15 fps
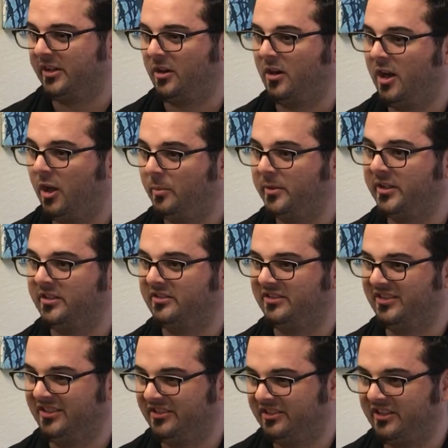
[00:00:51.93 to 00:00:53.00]
that are helping us
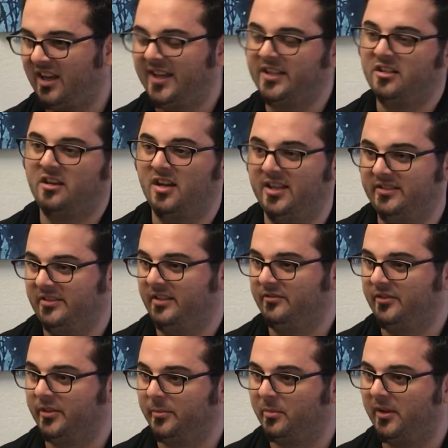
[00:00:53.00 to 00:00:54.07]
design content
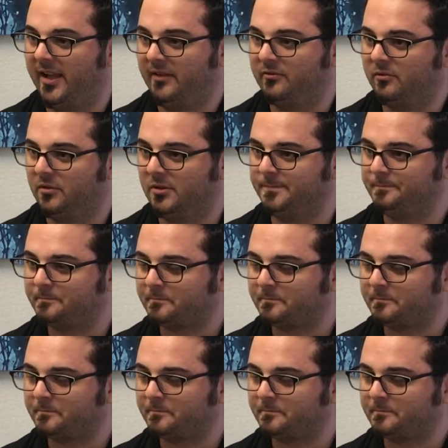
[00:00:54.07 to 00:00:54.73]
for the platform.